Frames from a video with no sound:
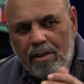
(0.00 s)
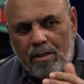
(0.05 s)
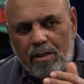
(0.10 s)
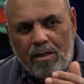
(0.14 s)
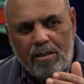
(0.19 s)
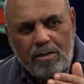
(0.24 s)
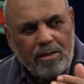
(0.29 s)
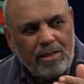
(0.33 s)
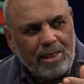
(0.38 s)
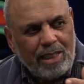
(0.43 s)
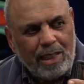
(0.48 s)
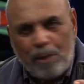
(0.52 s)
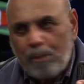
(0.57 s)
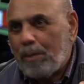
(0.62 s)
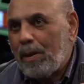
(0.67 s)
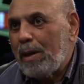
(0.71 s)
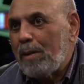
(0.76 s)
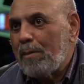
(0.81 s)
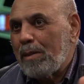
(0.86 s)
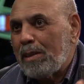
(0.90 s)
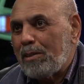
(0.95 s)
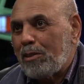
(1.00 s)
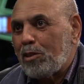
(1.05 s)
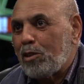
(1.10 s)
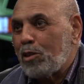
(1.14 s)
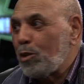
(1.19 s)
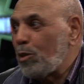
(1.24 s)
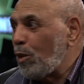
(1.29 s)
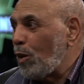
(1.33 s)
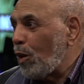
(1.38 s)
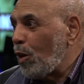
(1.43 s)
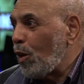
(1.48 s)
oh, got to pay my
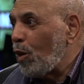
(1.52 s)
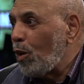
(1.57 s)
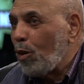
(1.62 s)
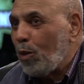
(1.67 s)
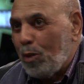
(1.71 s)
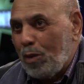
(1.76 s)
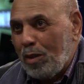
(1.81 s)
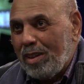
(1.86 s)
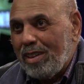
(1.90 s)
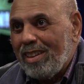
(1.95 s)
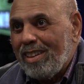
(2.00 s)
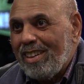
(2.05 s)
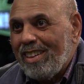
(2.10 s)
student loan.